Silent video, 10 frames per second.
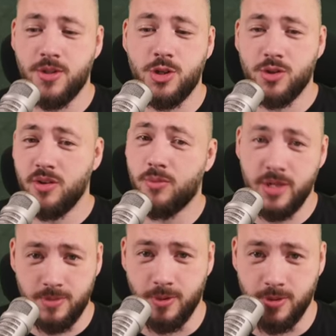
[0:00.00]
the Tree of
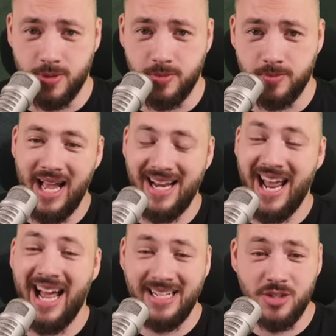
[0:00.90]
Whispers and
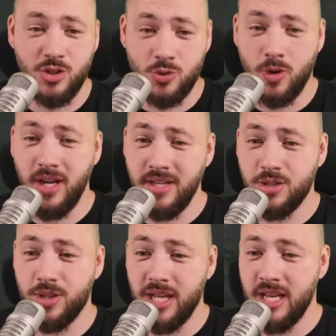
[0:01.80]
head straight
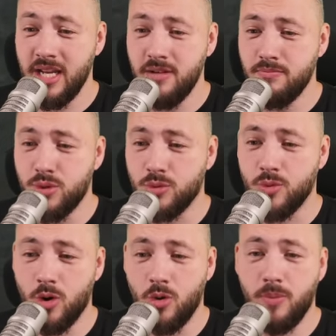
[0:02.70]
into the hidden
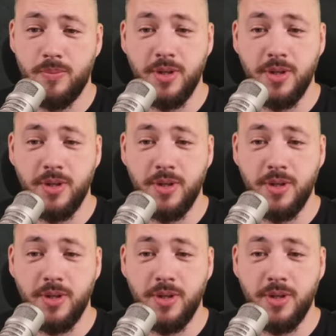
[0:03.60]
burrow